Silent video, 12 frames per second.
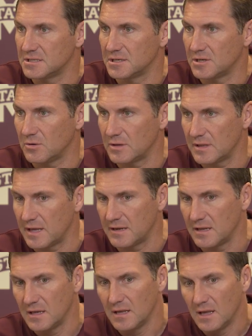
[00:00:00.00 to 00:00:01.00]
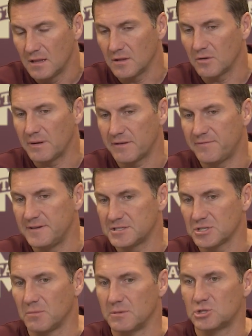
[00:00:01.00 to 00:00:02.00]
you know, and a little bit of
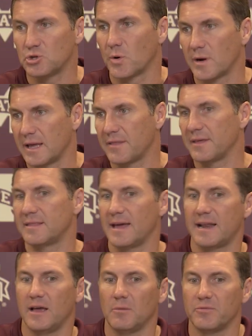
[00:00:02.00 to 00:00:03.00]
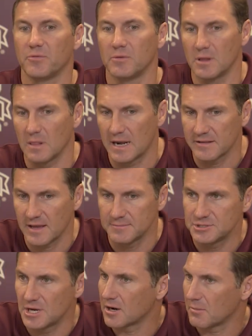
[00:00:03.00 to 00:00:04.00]
physical maturity. I think that helps. A lot of
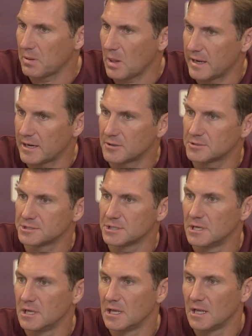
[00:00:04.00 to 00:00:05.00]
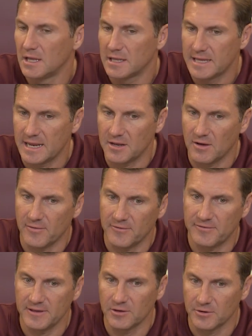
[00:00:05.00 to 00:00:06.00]
times younger players getting on the
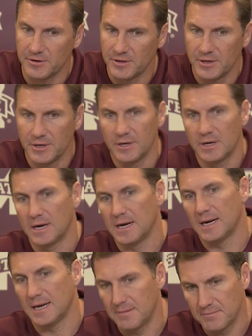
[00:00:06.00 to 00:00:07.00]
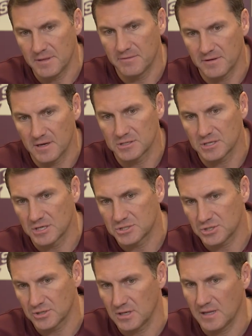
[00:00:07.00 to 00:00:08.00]
field, a
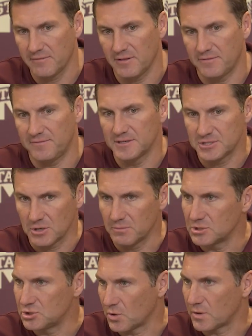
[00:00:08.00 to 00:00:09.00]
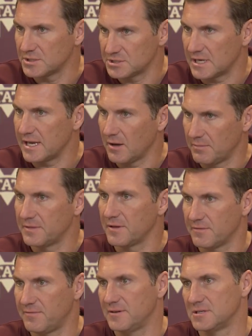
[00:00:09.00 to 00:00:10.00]
certain level of physical maturity is going to help, that
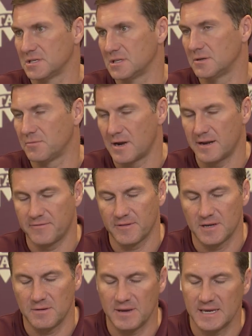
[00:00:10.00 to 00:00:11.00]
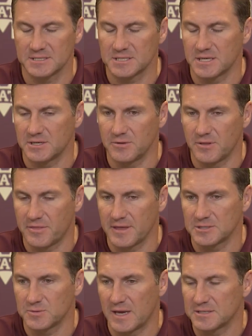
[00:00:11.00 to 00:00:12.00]
they're physically ready for the demands and can do the
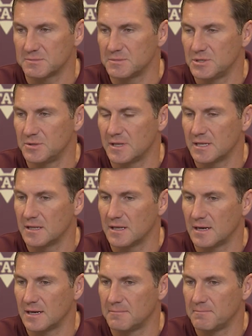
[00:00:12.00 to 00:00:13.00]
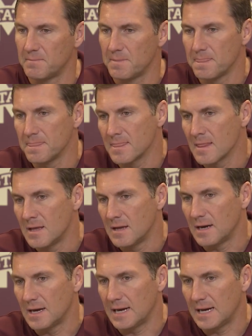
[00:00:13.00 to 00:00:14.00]
things we ask them to do,
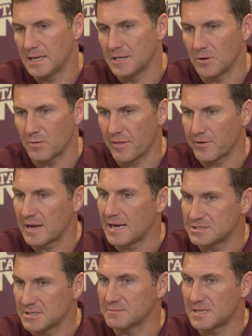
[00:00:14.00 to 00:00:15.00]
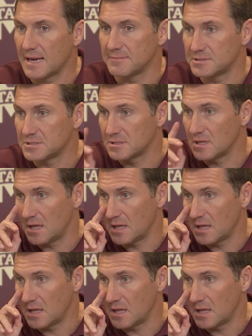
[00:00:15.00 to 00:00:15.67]
that, you know, where other guys sometimes,